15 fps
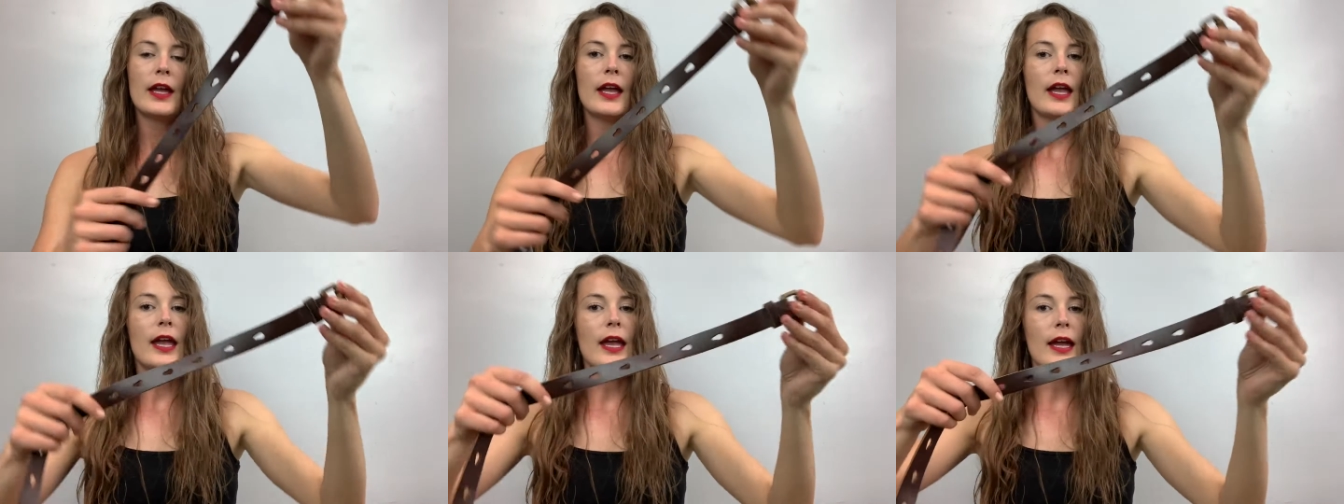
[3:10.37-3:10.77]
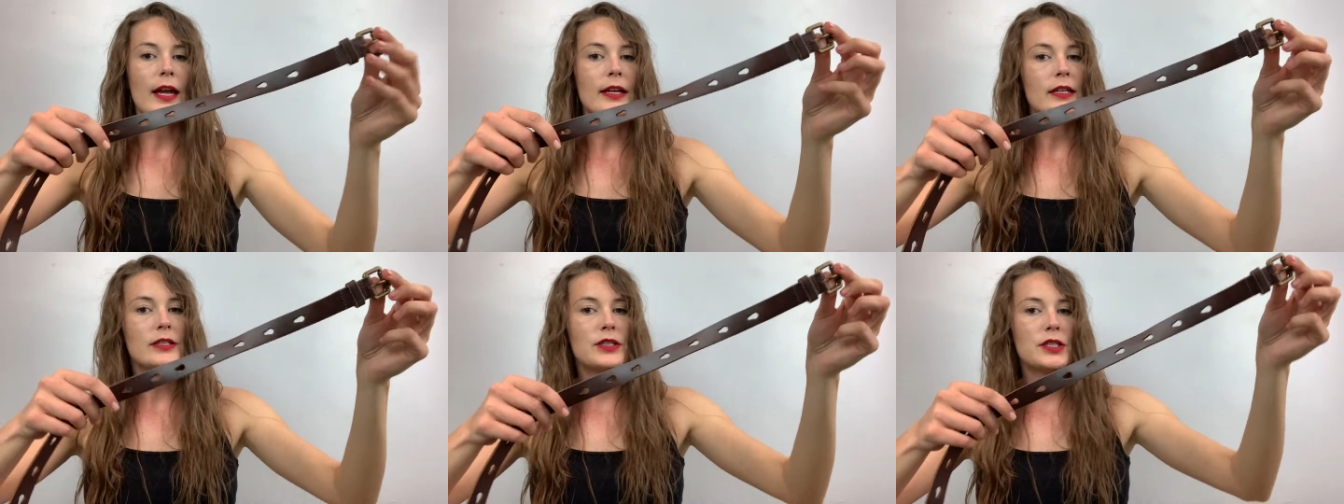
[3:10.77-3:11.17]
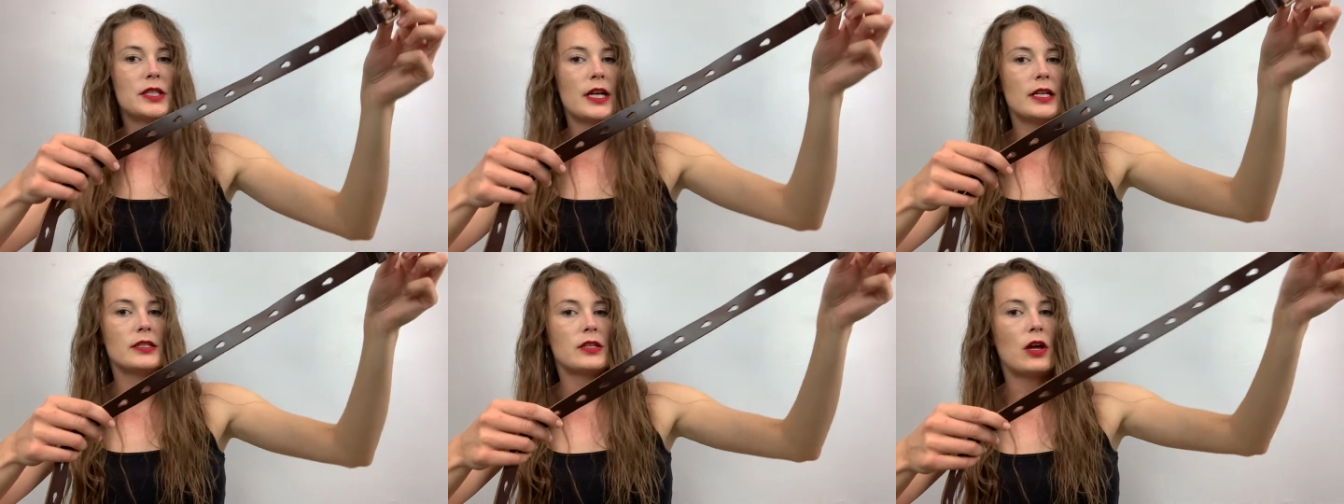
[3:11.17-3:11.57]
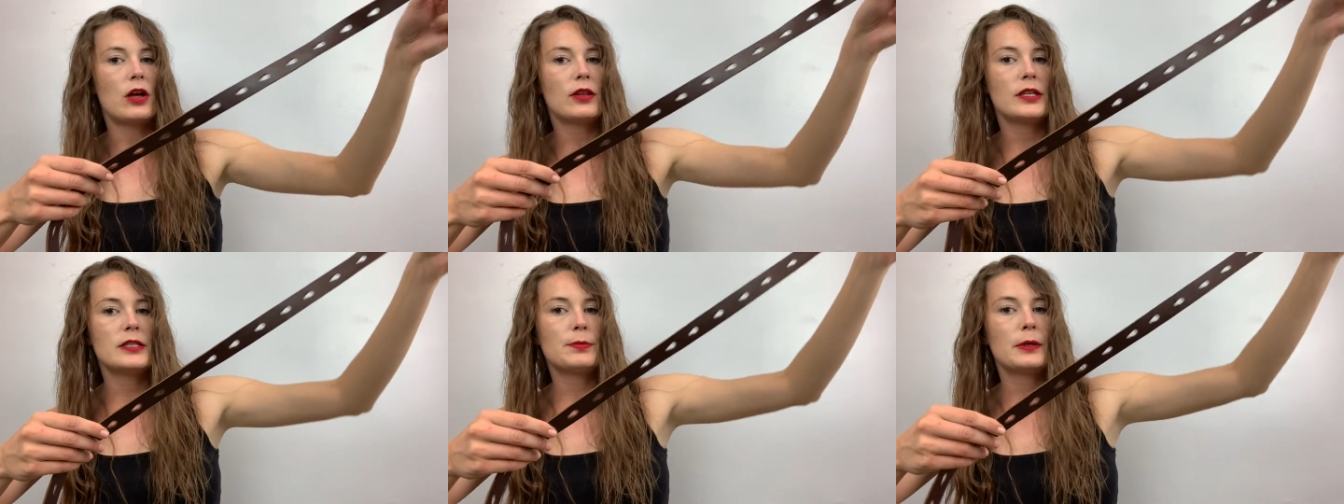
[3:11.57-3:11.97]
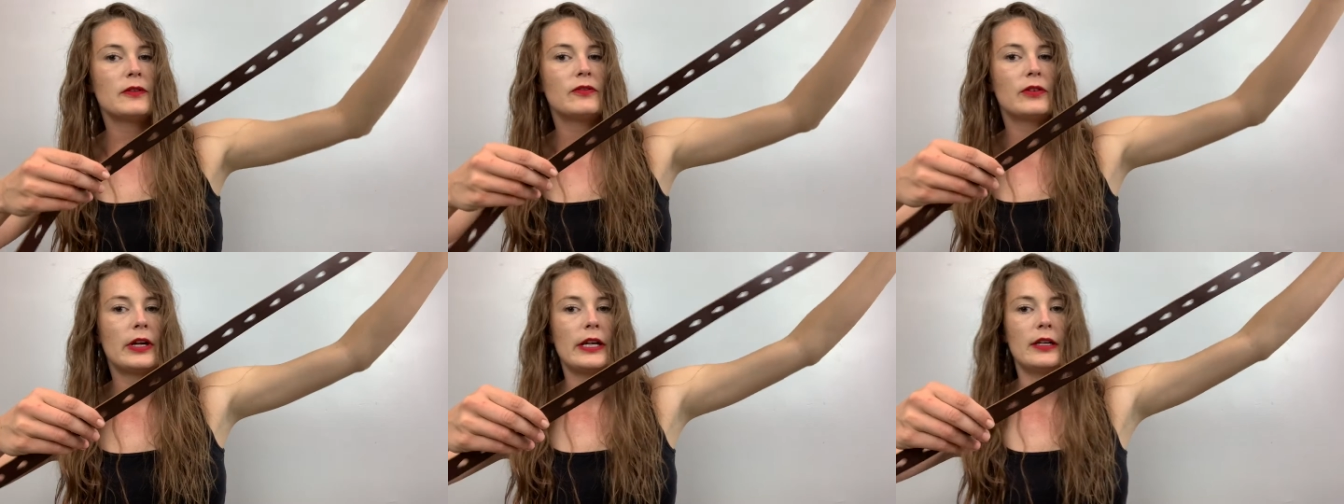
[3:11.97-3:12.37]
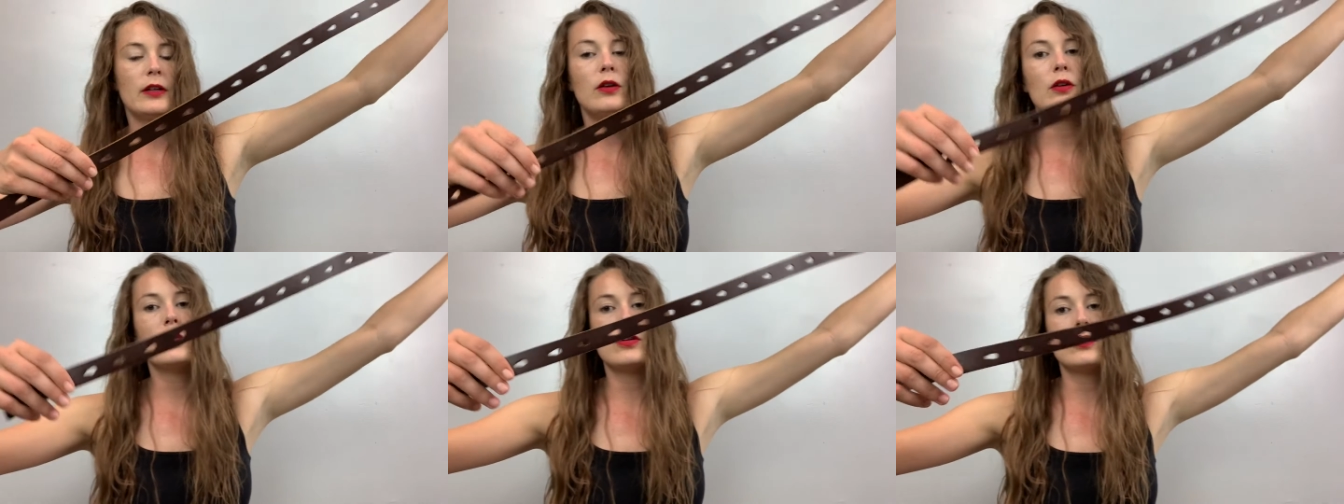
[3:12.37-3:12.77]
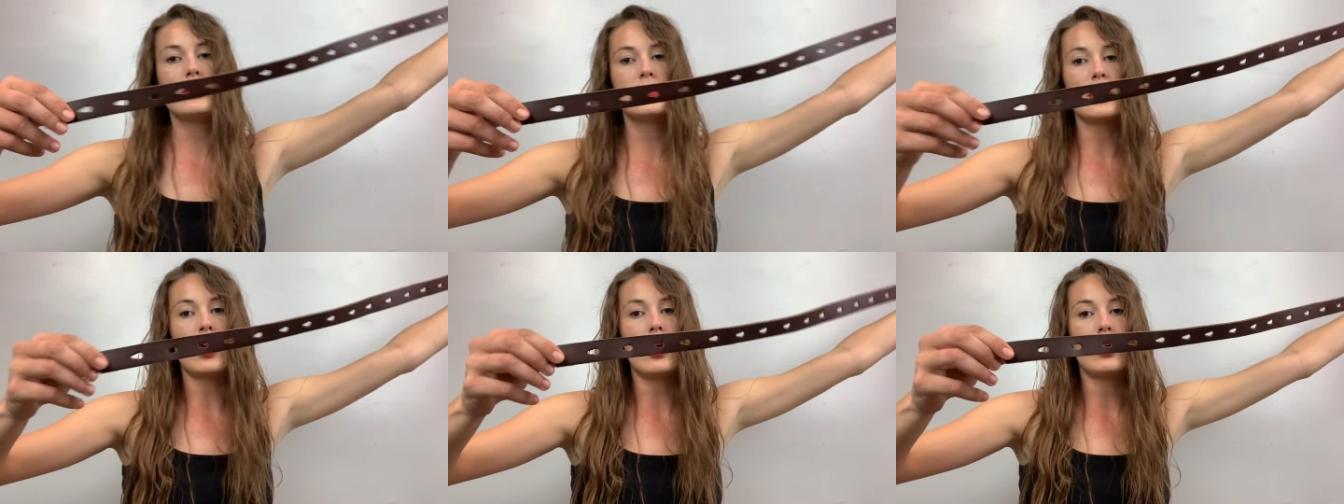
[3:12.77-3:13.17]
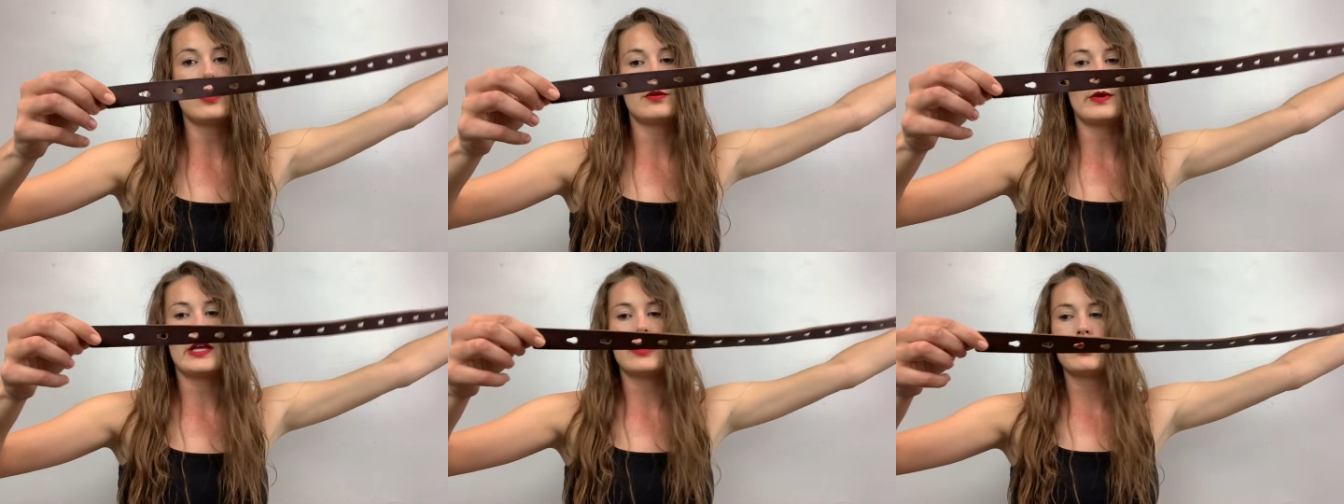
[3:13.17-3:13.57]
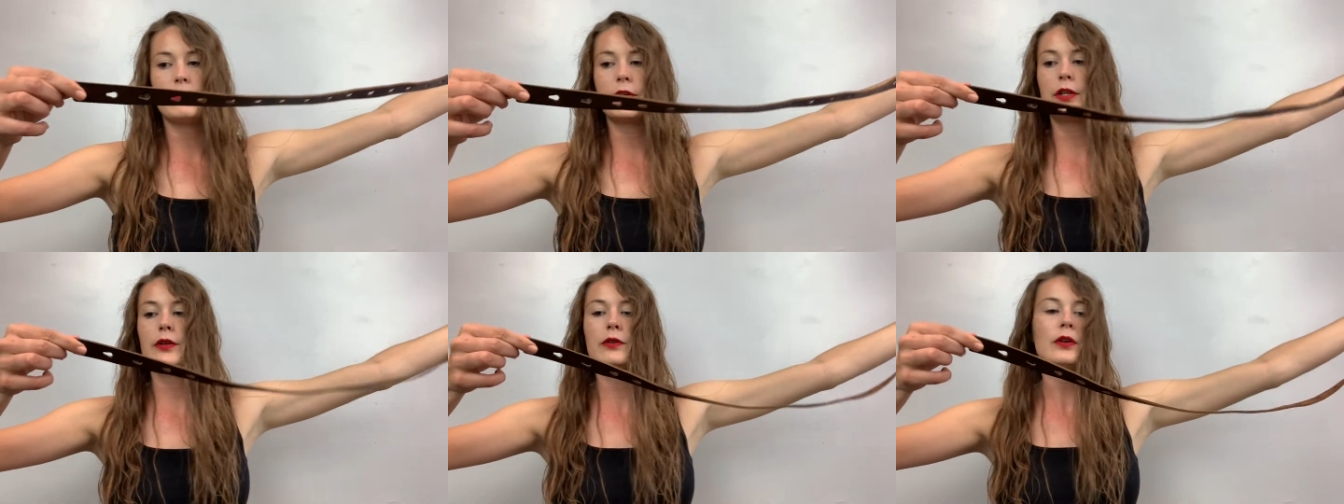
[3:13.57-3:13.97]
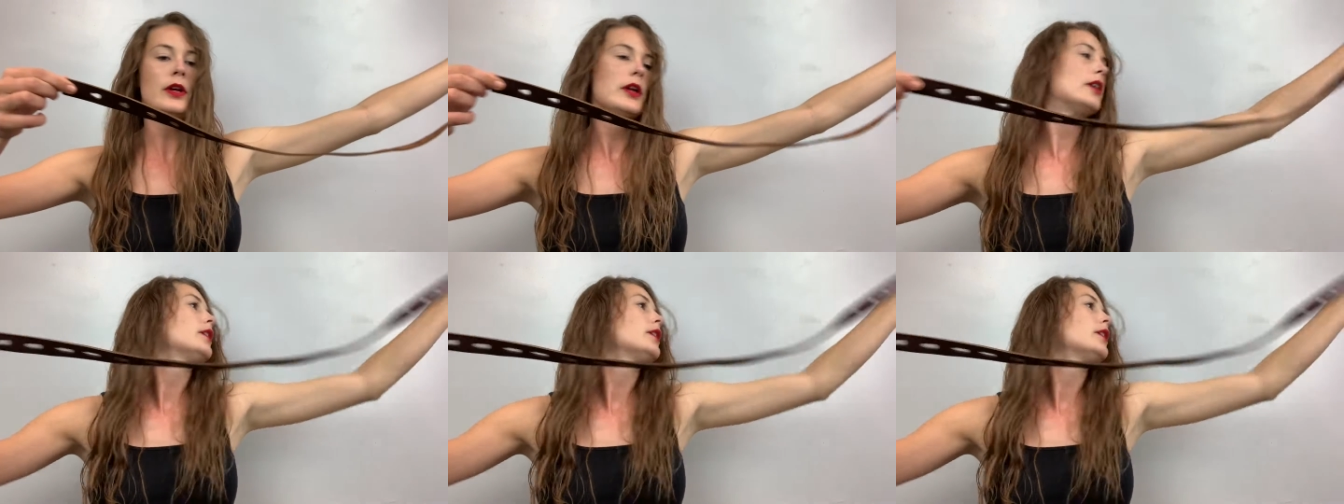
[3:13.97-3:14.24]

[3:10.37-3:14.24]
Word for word: And it just has all these perforated holes all the way through.